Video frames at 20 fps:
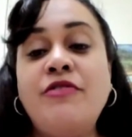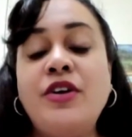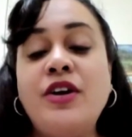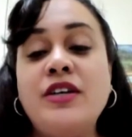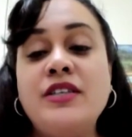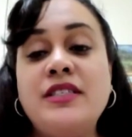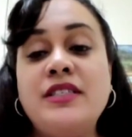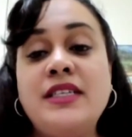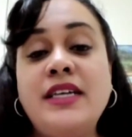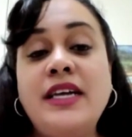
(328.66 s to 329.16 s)
for
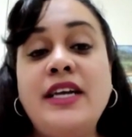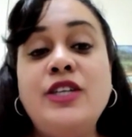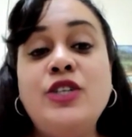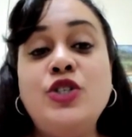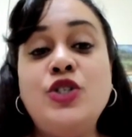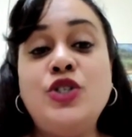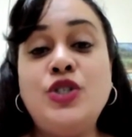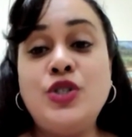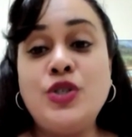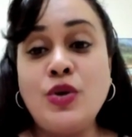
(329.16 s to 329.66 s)
us to
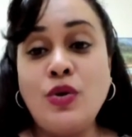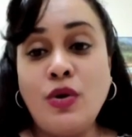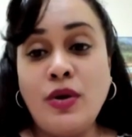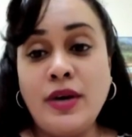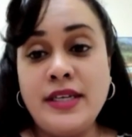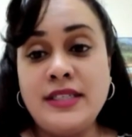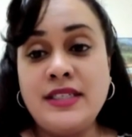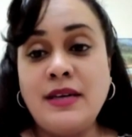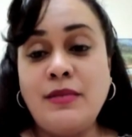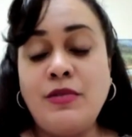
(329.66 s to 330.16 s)

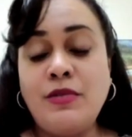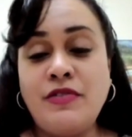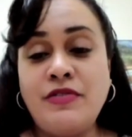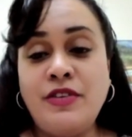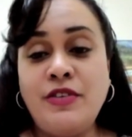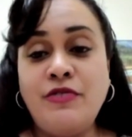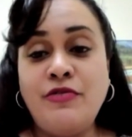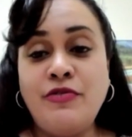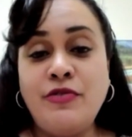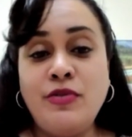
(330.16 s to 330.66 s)
enjoy some
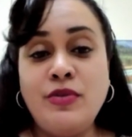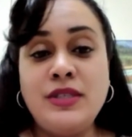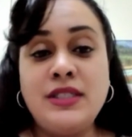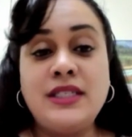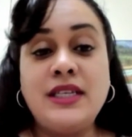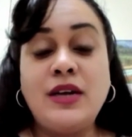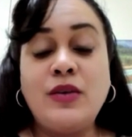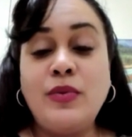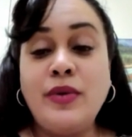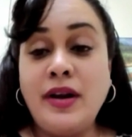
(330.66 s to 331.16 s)
of the
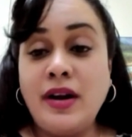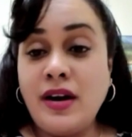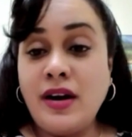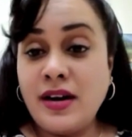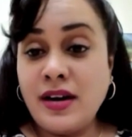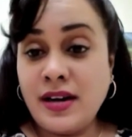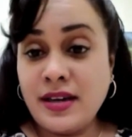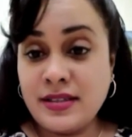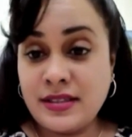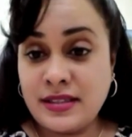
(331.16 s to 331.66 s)
foods that we are
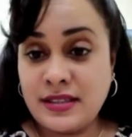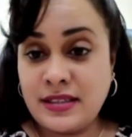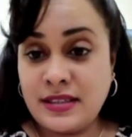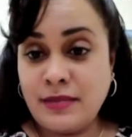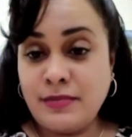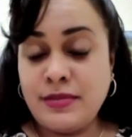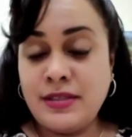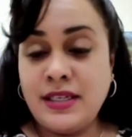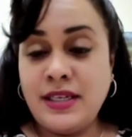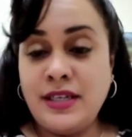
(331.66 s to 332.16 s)

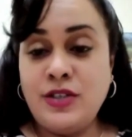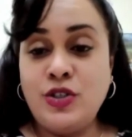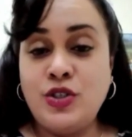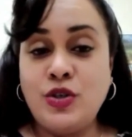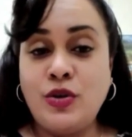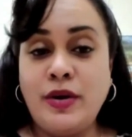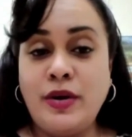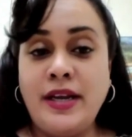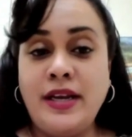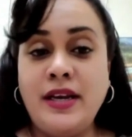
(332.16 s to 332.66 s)
accustomed to
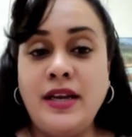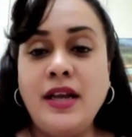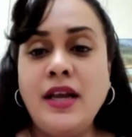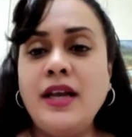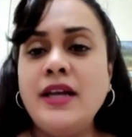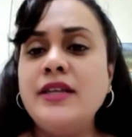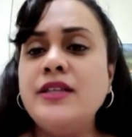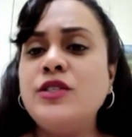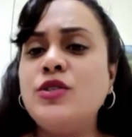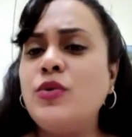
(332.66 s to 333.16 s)
enjoying.
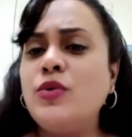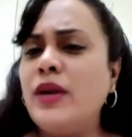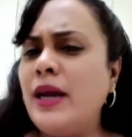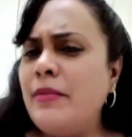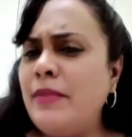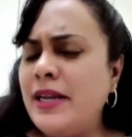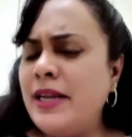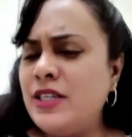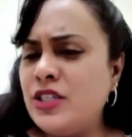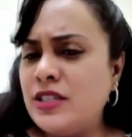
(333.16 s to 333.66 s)
So
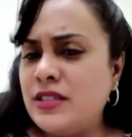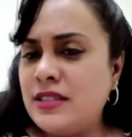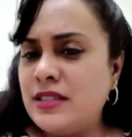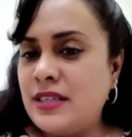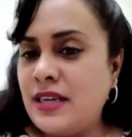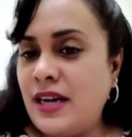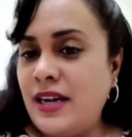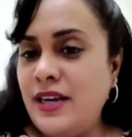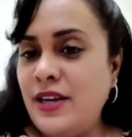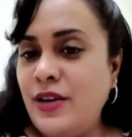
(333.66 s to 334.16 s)
let me
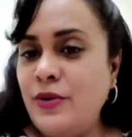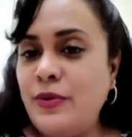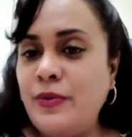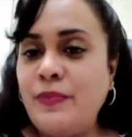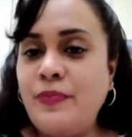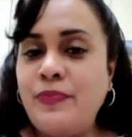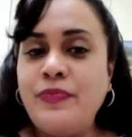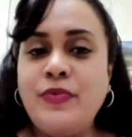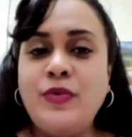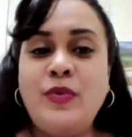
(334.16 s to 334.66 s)
just tell
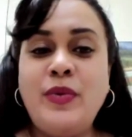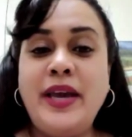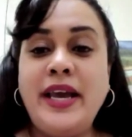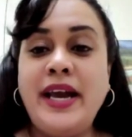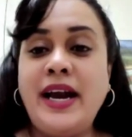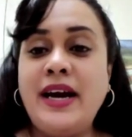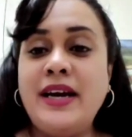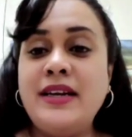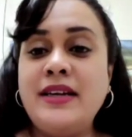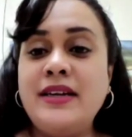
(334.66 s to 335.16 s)
you, we
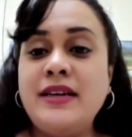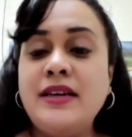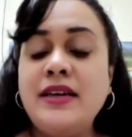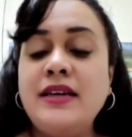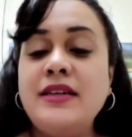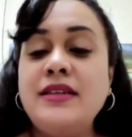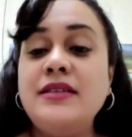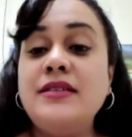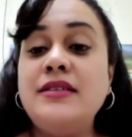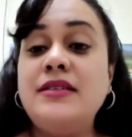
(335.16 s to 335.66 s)
had
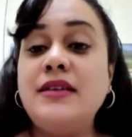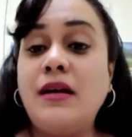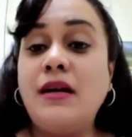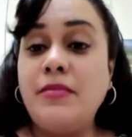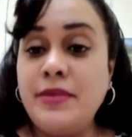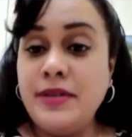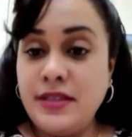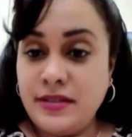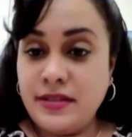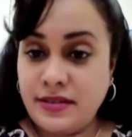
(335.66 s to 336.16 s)

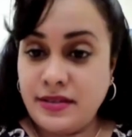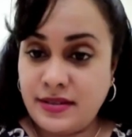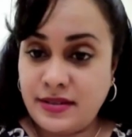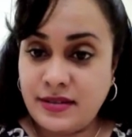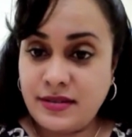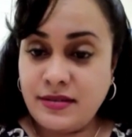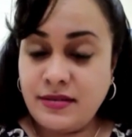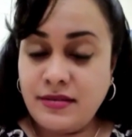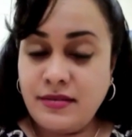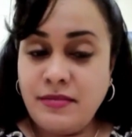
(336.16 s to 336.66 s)

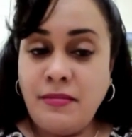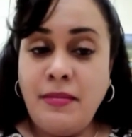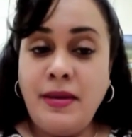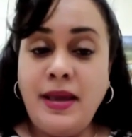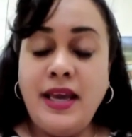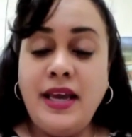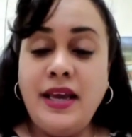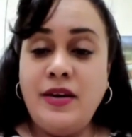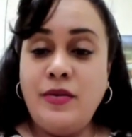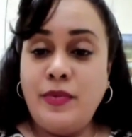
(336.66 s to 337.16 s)
doubles
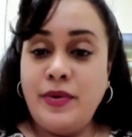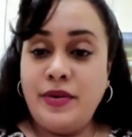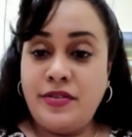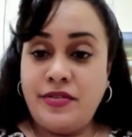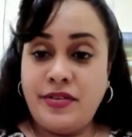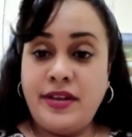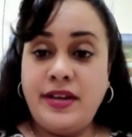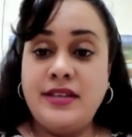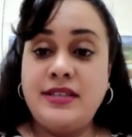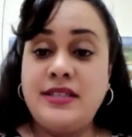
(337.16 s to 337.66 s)
made
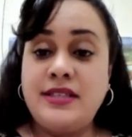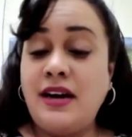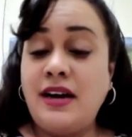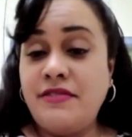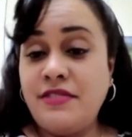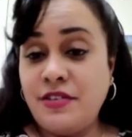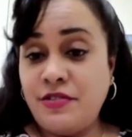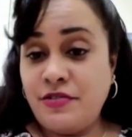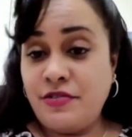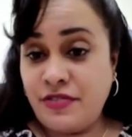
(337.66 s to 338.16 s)
with
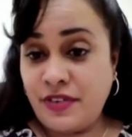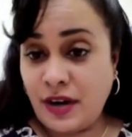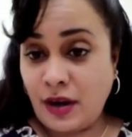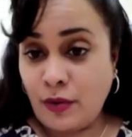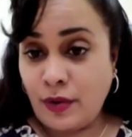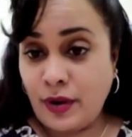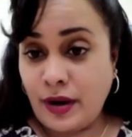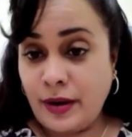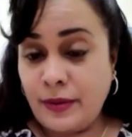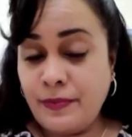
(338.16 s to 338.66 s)
cassava
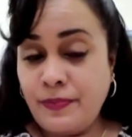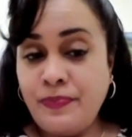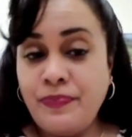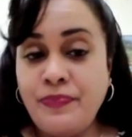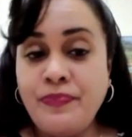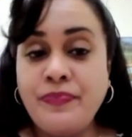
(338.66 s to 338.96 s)
flour,